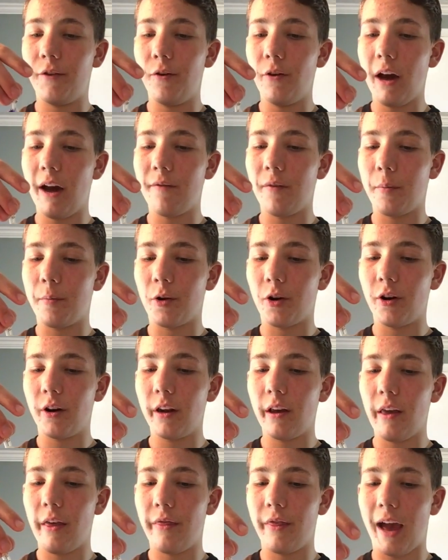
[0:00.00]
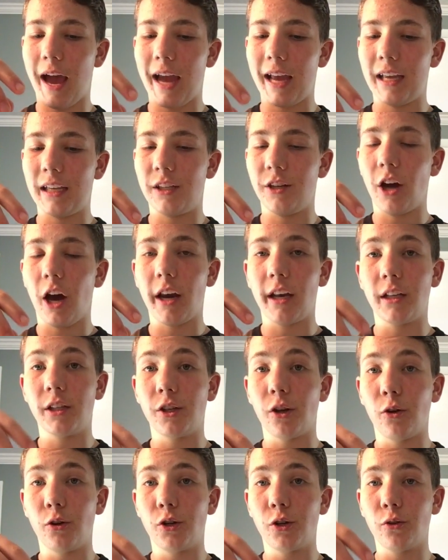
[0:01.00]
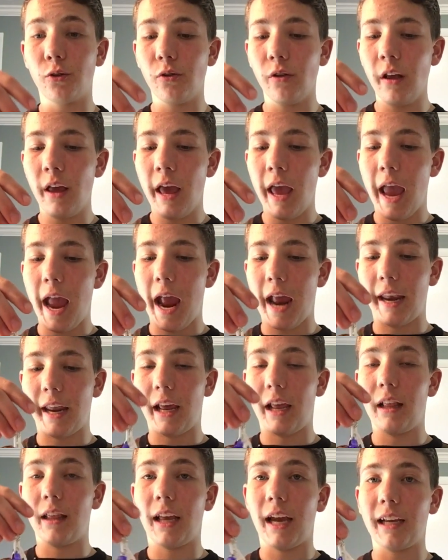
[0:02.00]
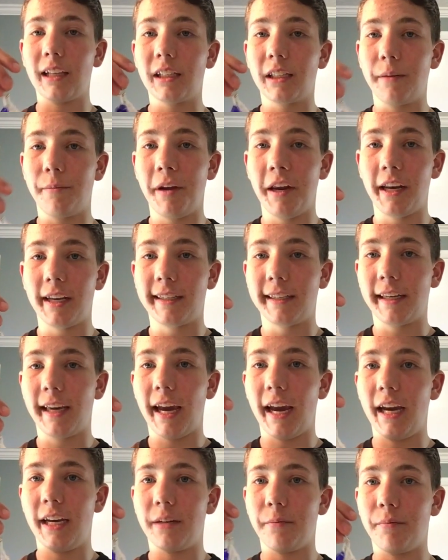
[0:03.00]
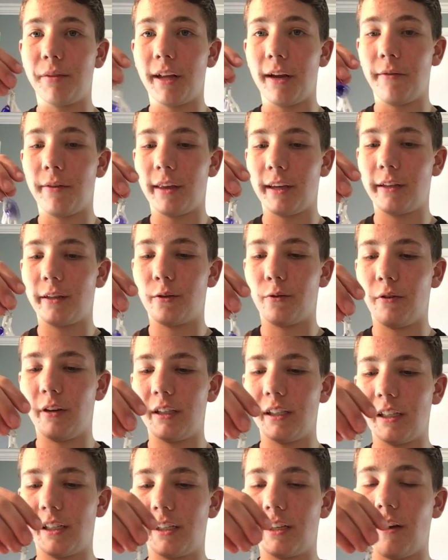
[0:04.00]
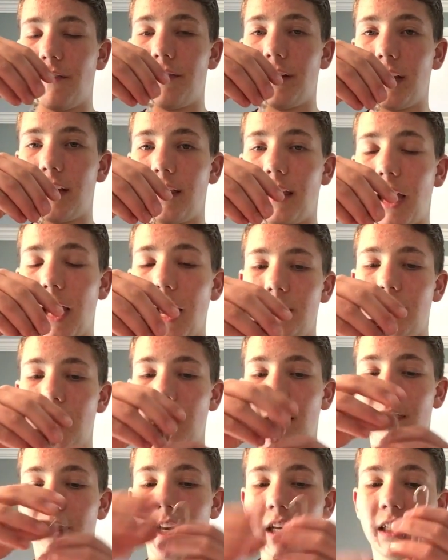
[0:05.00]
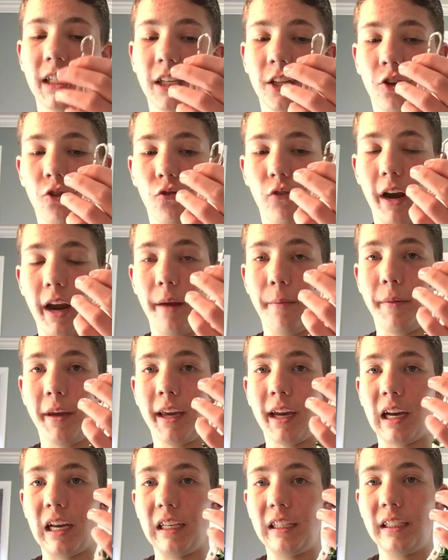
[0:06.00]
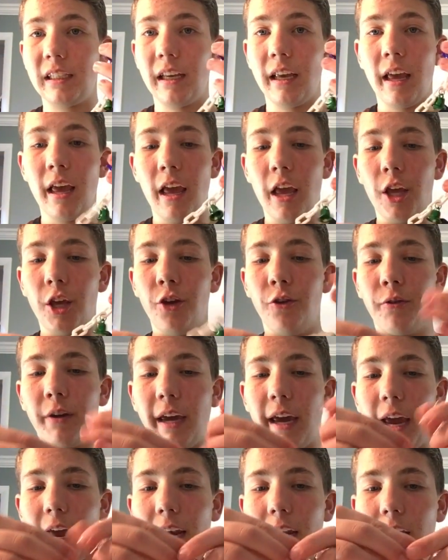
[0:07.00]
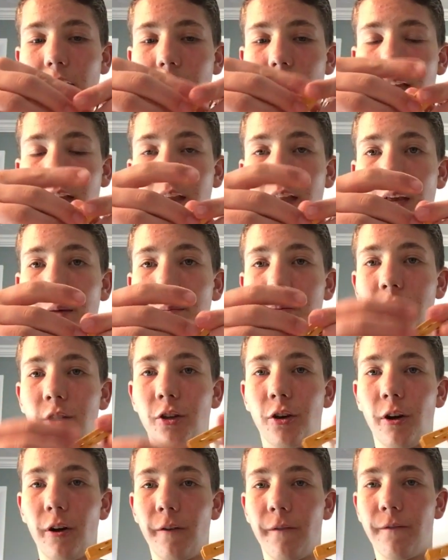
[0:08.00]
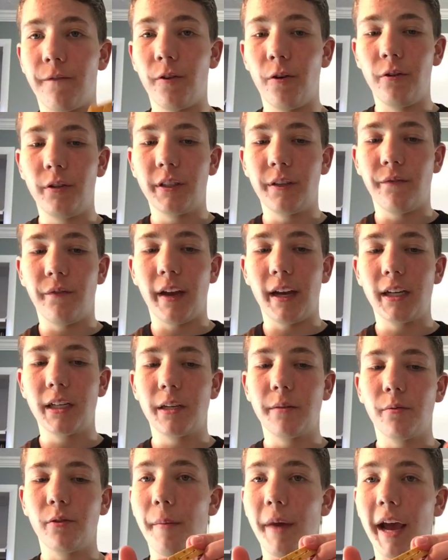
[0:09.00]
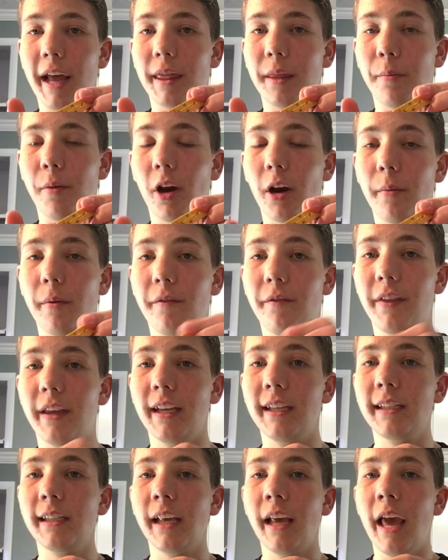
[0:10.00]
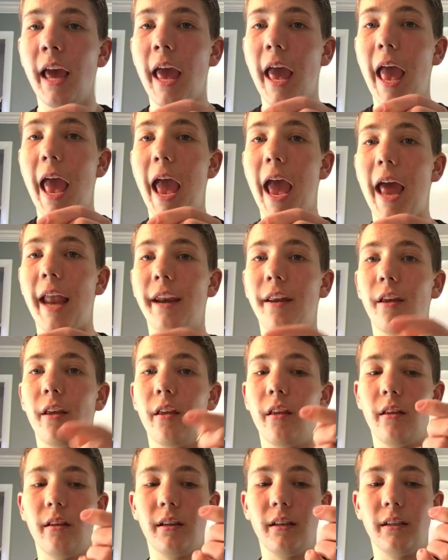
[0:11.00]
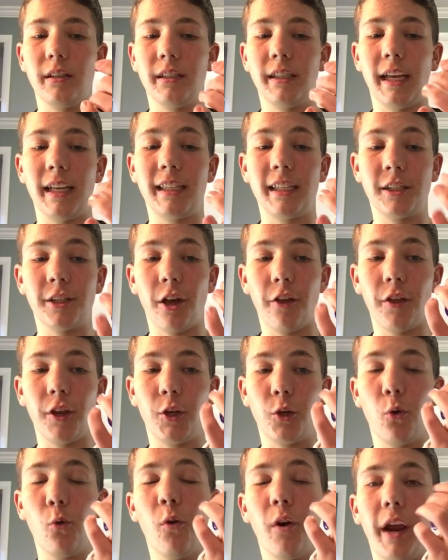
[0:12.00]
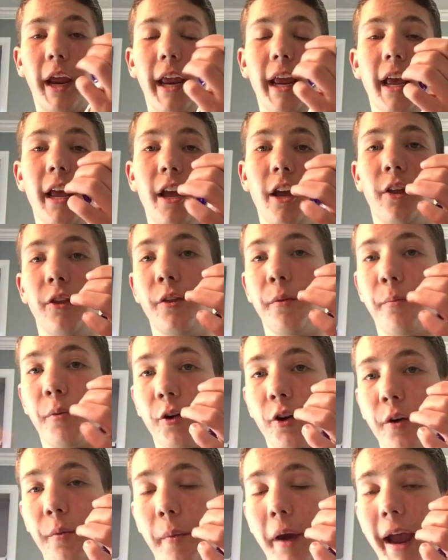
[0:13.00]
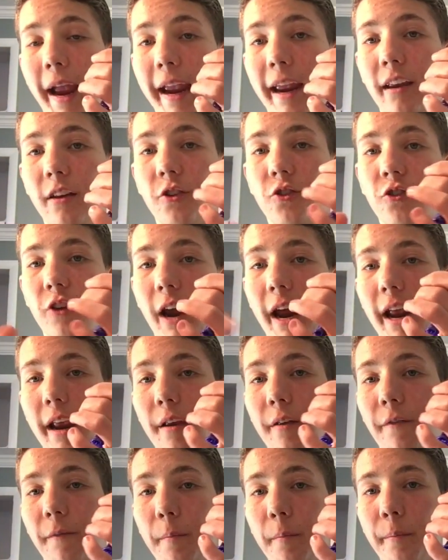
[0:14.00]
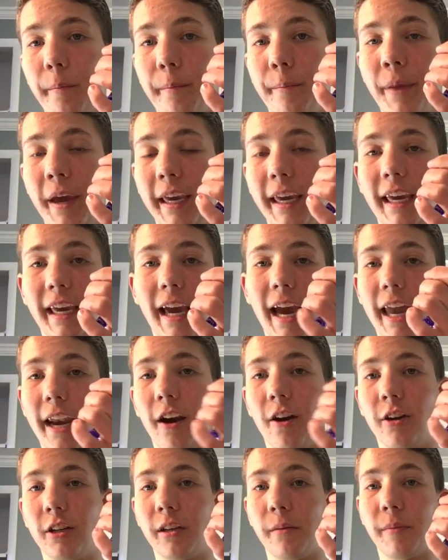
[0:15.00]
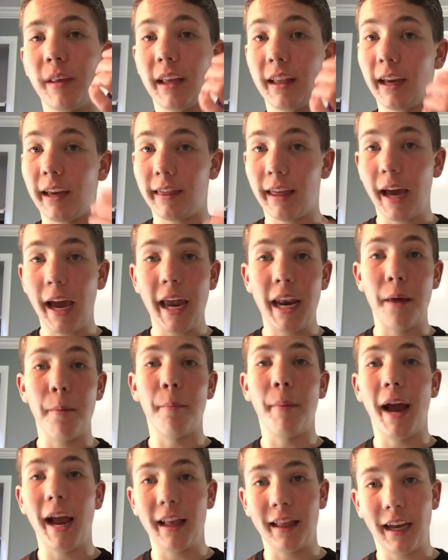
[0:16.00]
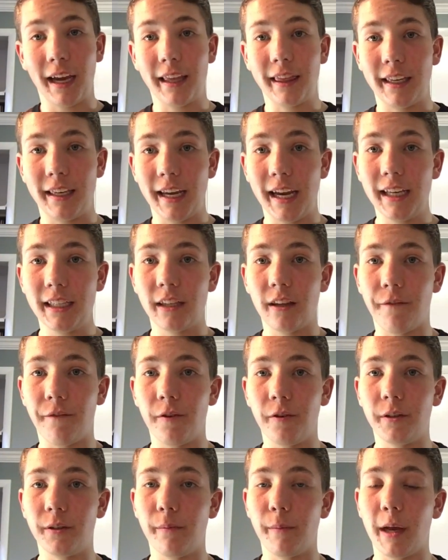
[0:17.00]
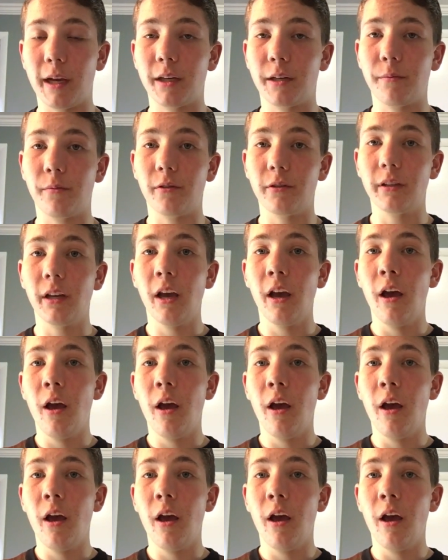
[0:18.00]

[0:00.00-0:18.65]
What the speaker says: you have a bird that is not as social and it likes to be in its cage and play with its toys and stuff like that, then this is great because you can clip certain fruits and vegetables at the bottom of this, and since it's on the toy, the bird might try picking at it or something like that, and it might like the taste of the fruits and vegetables.